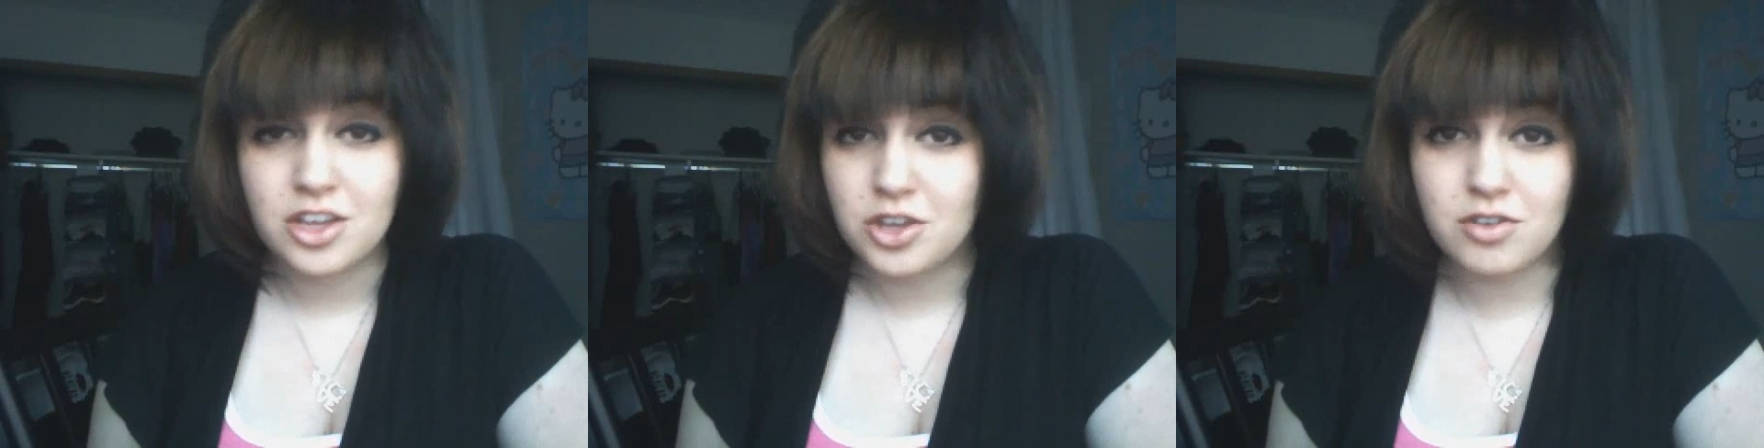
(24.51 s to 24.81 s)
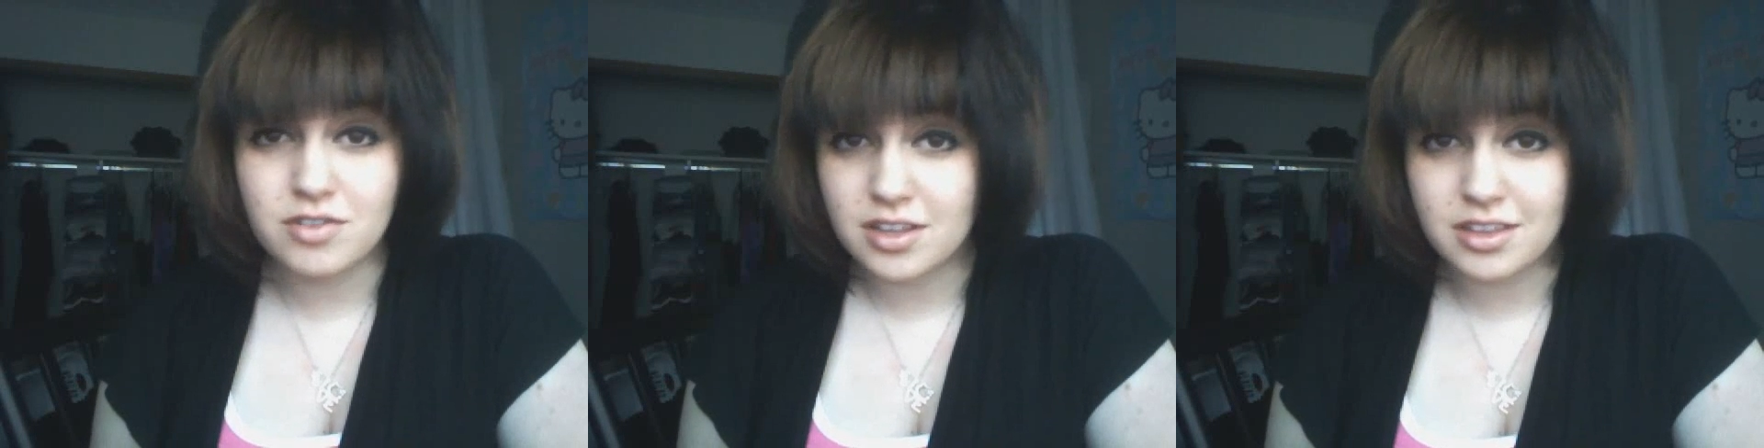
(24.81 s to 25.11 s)
you
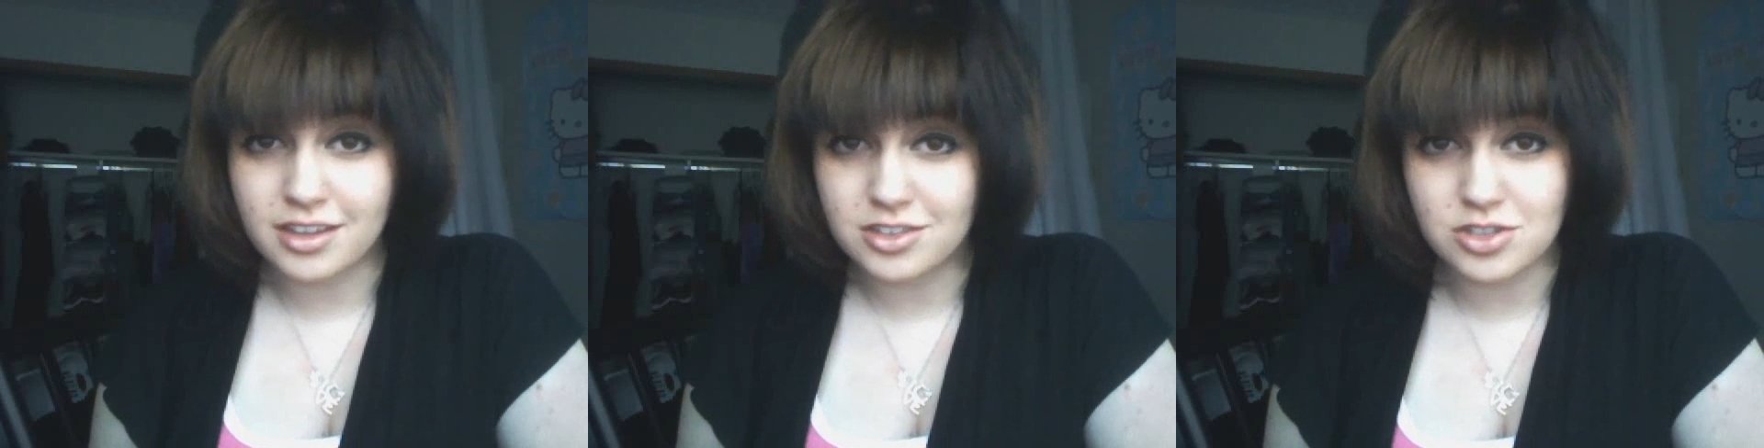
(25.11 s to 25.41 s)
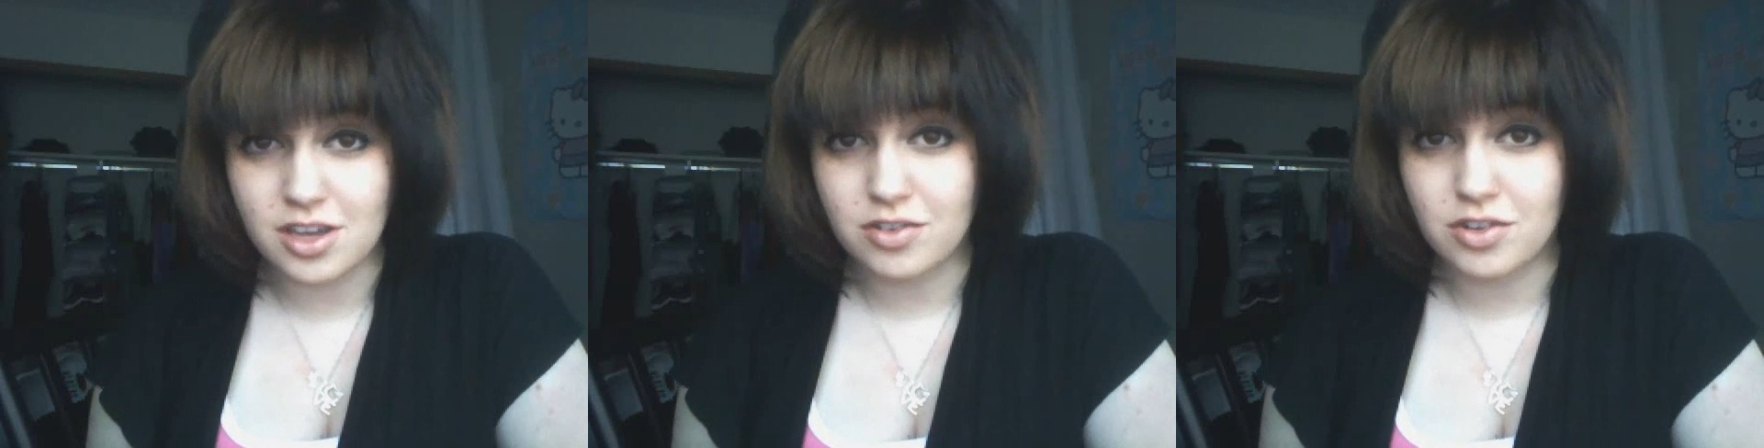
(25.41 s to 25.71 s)
have nothing else
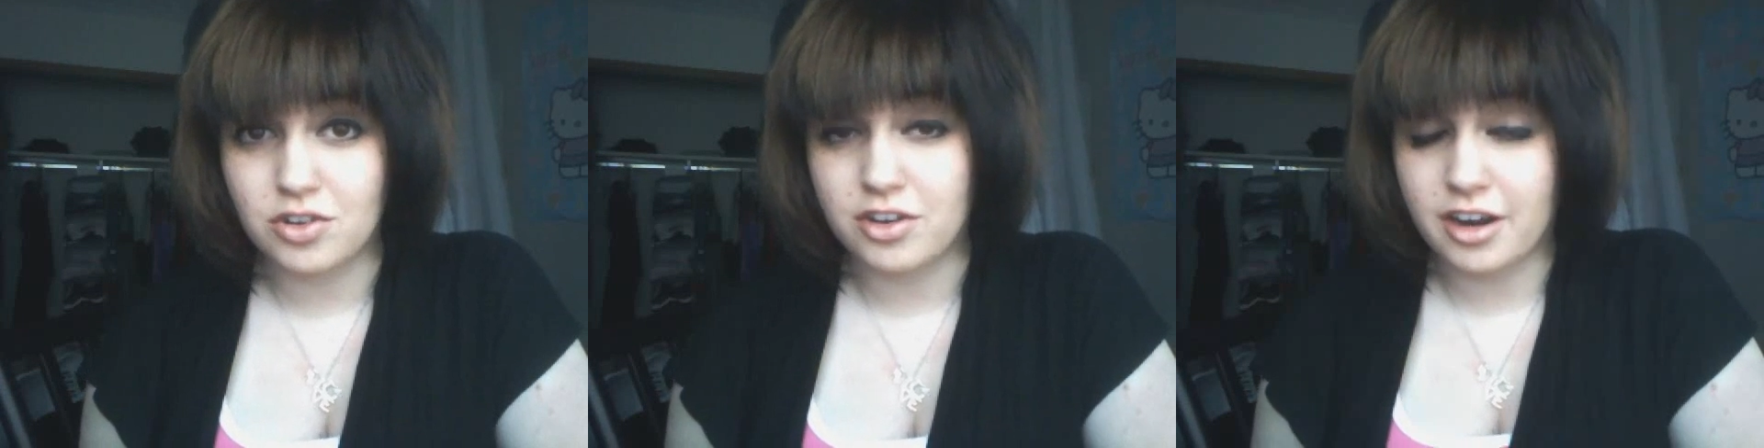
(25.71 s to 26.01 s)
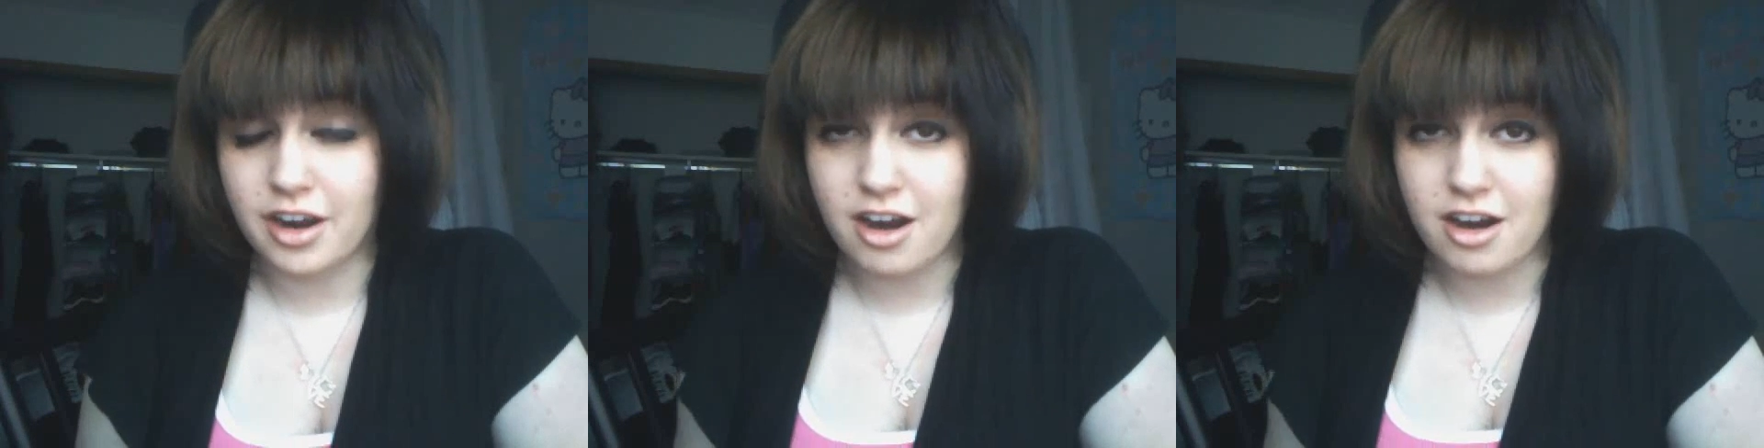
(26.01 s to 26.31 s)
you have to do to your
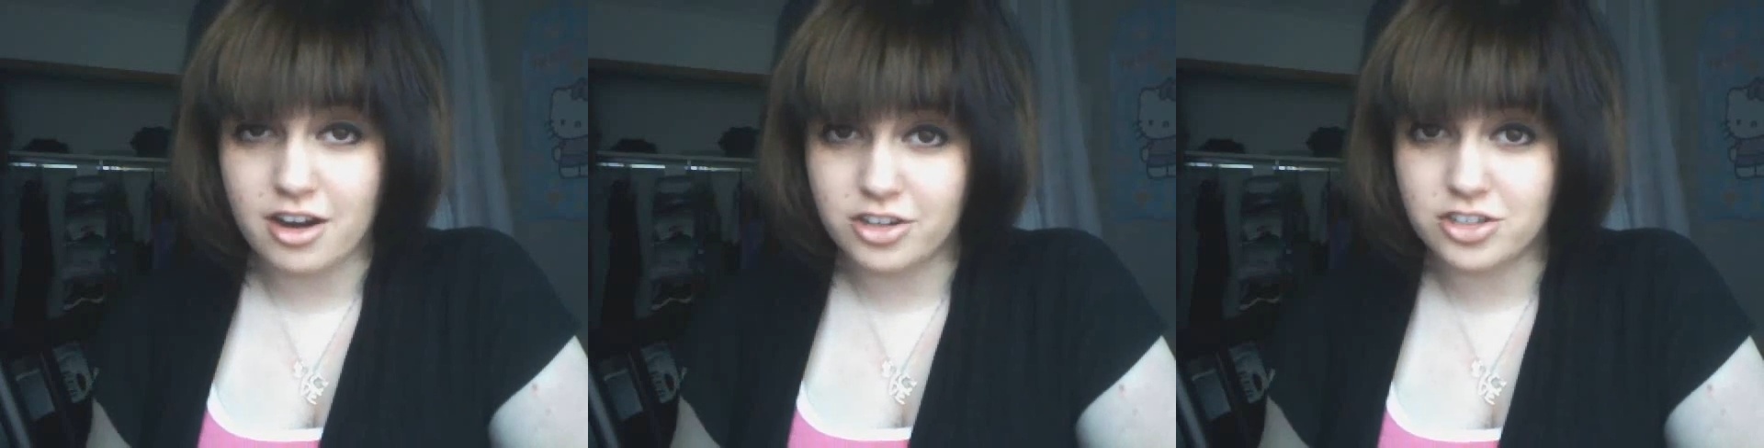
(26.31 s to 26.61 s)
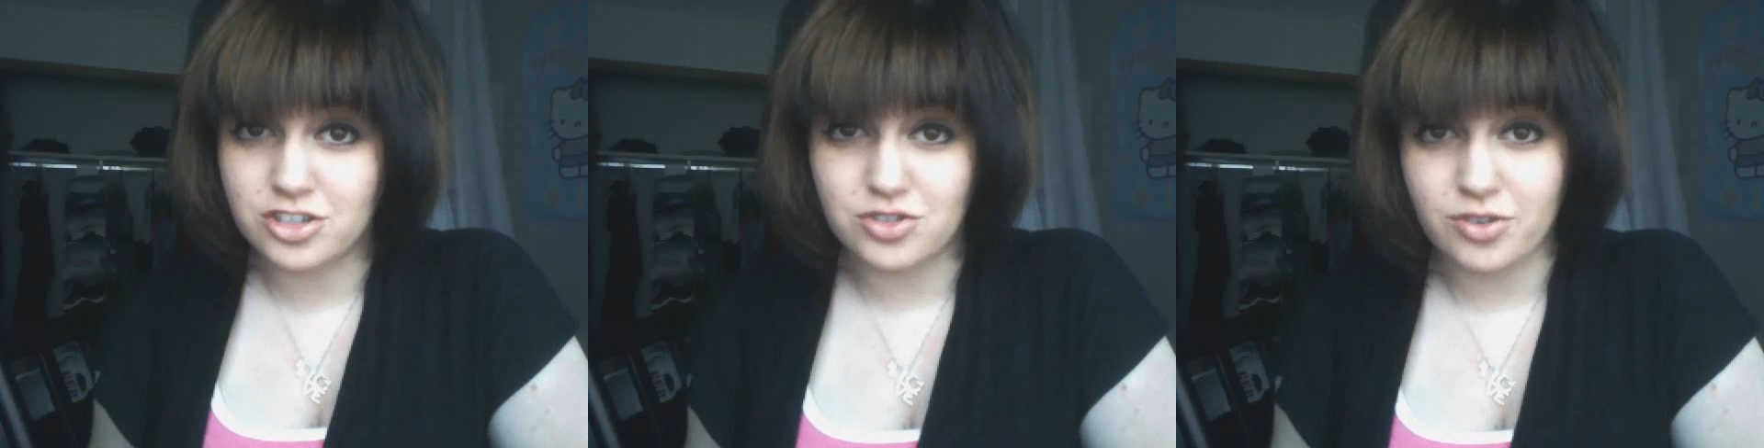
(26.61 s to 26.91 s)
hair and you're
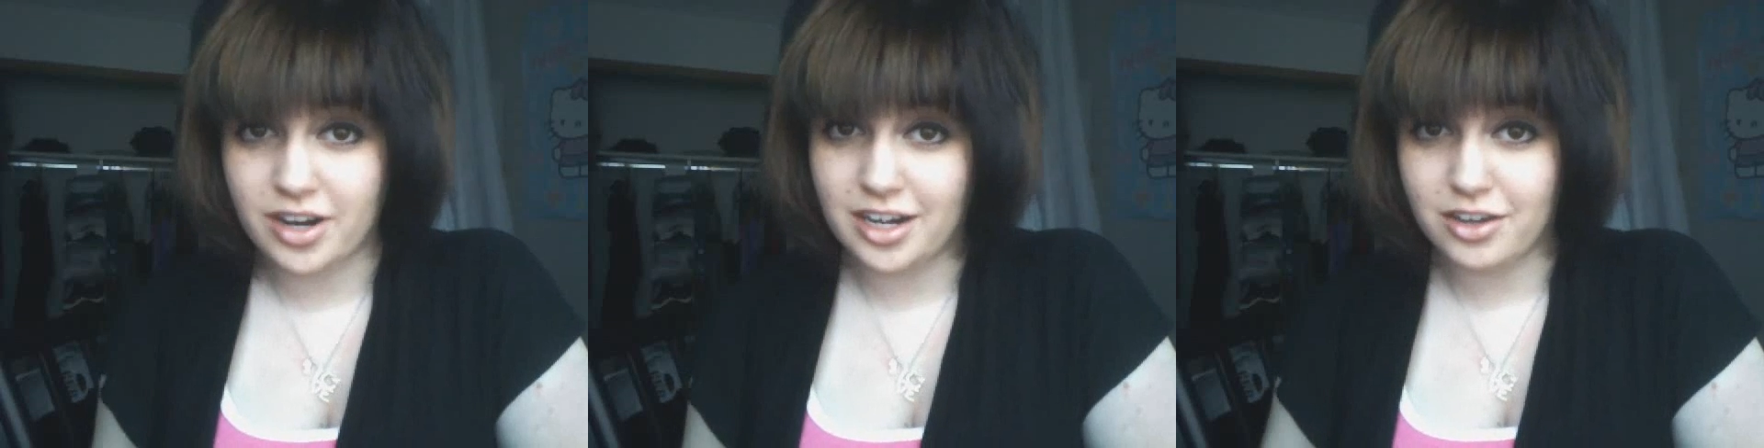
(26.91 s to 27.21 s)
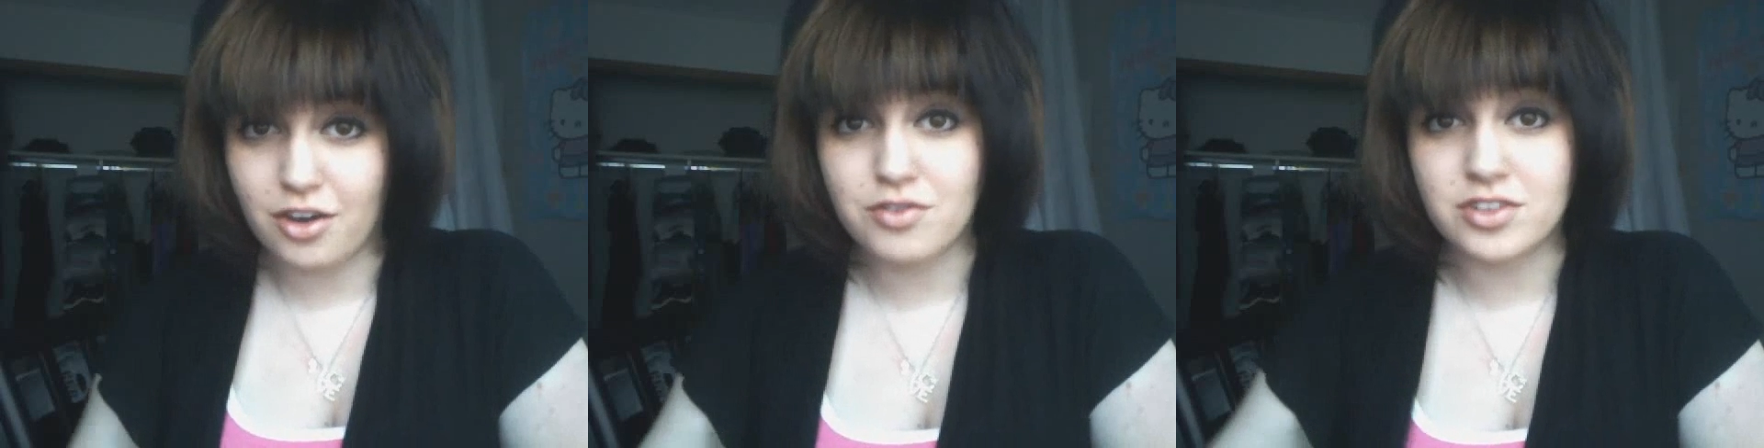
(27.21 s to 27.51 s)
just ready to
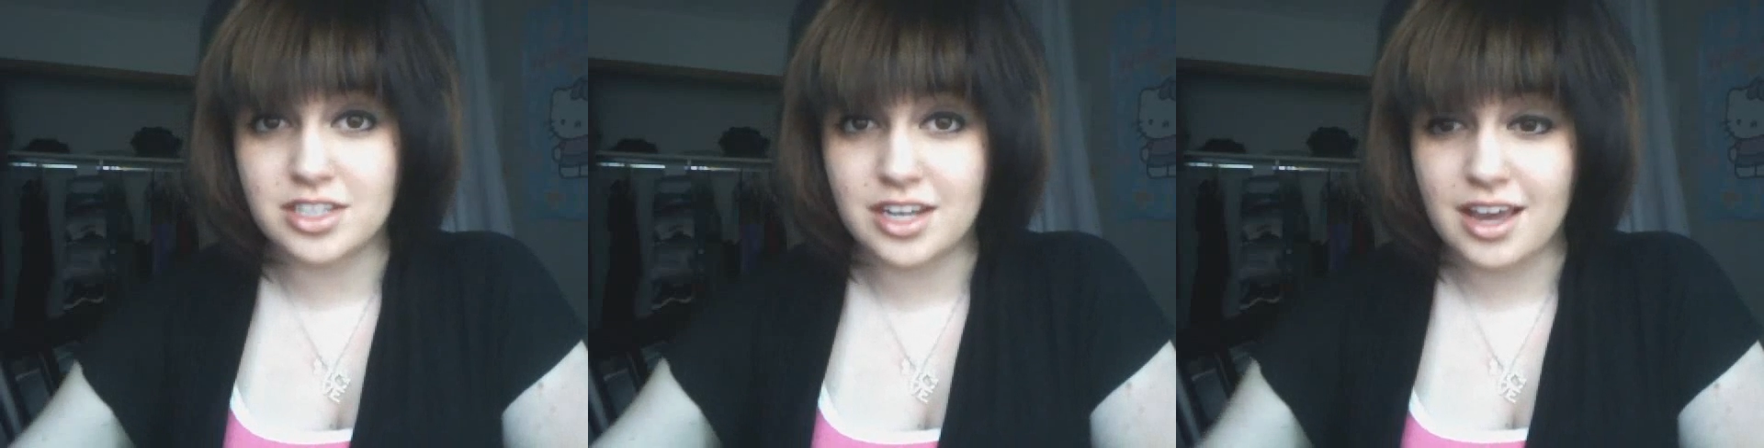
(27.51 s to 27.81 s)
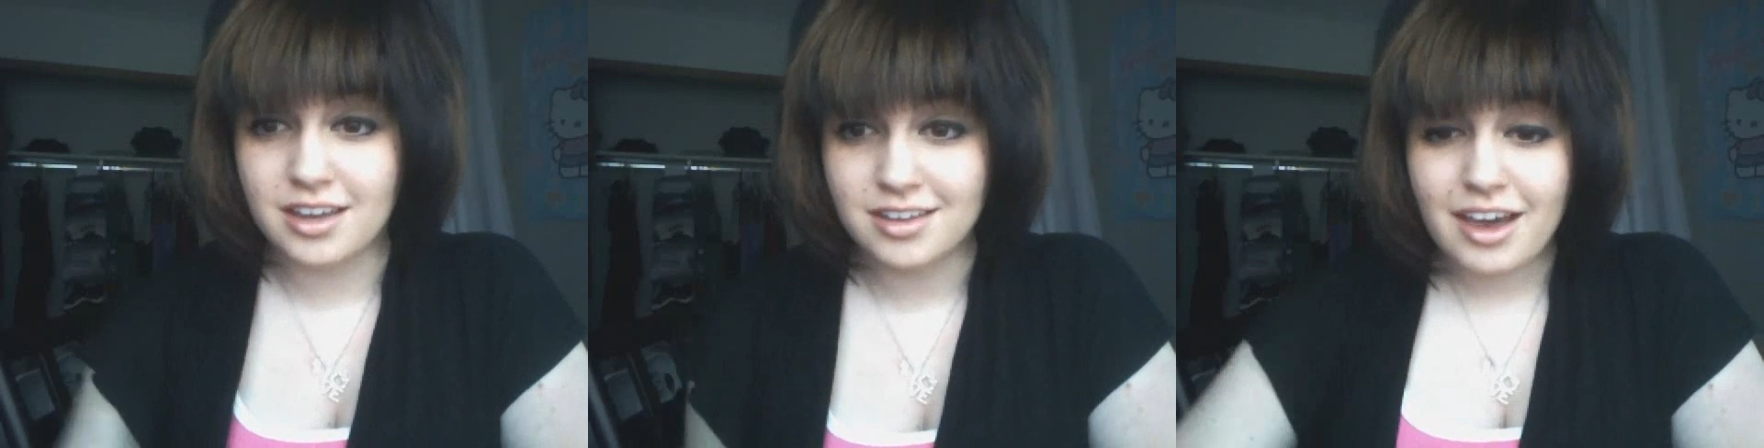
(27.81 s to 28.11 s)
go for the day.